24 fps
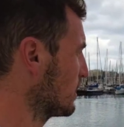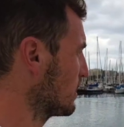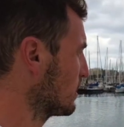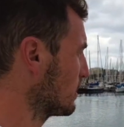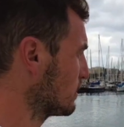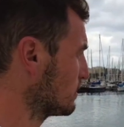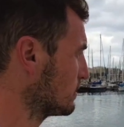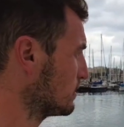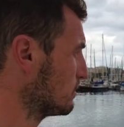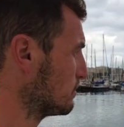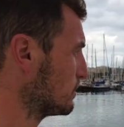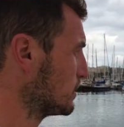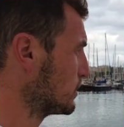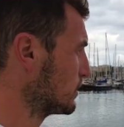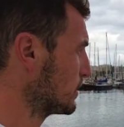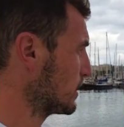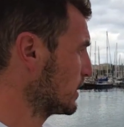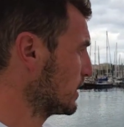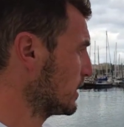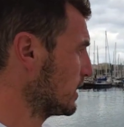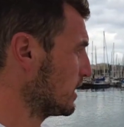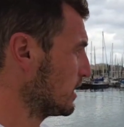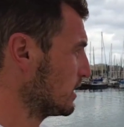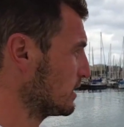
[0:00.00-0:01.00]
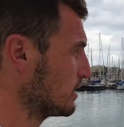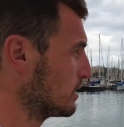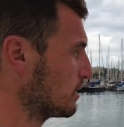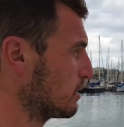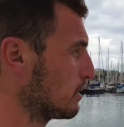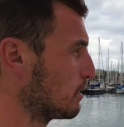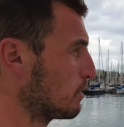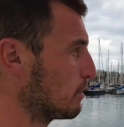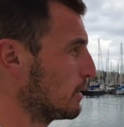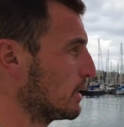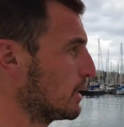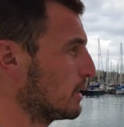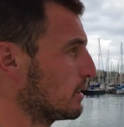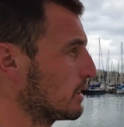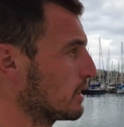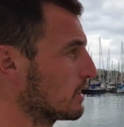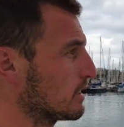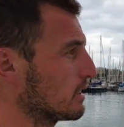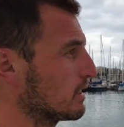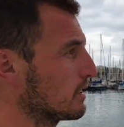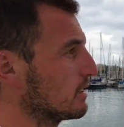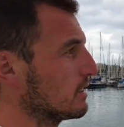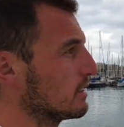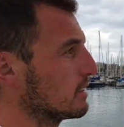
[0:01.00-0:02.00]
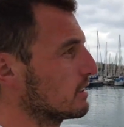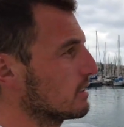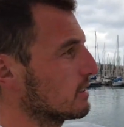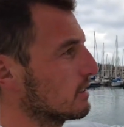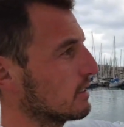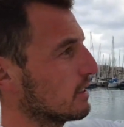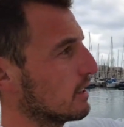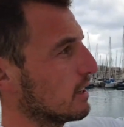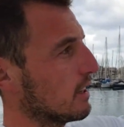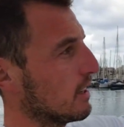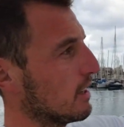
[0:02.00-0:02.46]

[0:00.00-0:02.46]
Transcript: of the Marina. They're all wearing these